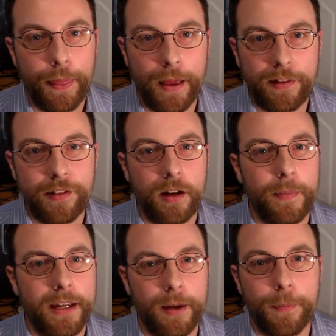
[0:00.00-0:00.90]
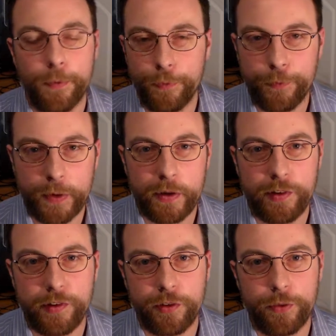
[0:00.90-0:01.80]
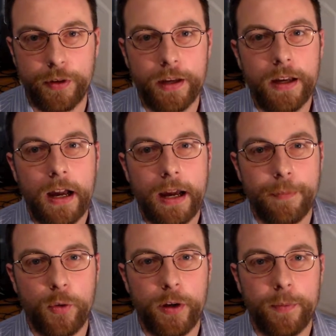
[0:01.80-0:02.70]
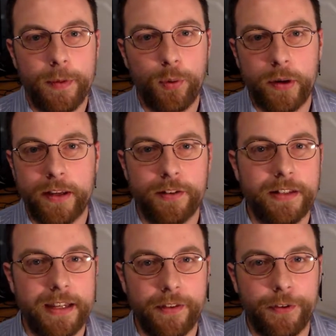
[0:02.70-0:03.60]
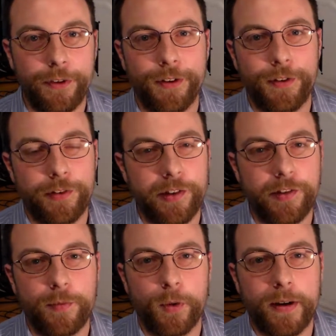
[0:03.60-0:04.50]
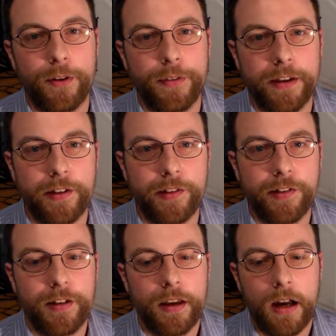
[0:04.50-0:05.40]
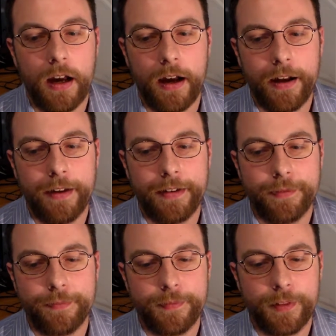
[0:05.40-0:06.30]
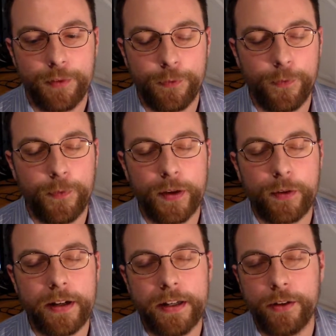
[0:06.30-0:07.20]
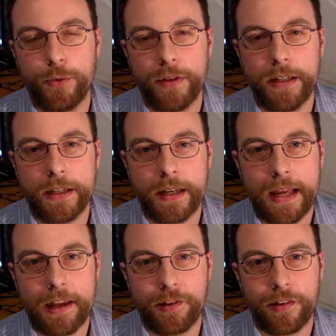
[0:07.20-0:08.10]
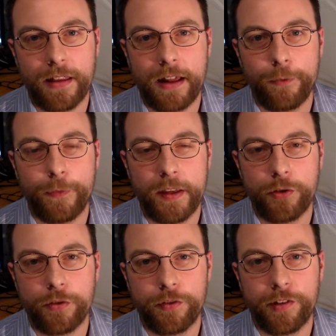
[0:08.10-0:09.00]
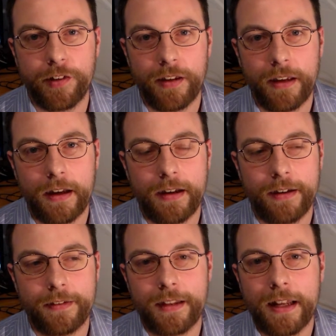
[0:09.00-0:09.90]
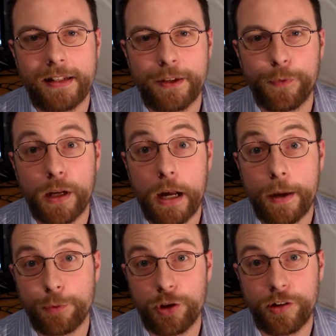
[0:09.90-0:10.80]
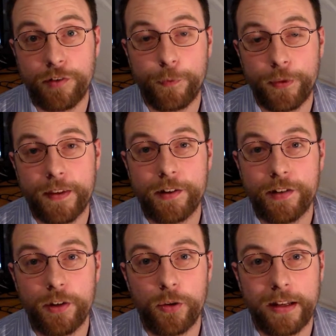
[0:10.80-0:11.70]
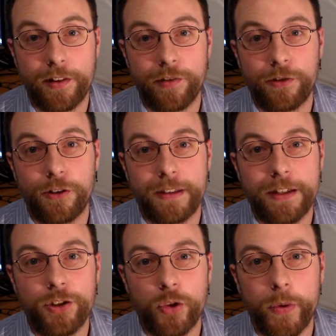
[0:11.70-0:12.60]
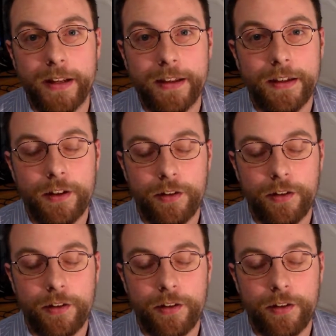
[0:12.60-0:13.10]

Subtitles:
That's coming up very soon. I'm going to be putting together a system around this. It's very unique. It has a lot of features, a lot of different options for things that you can install into it.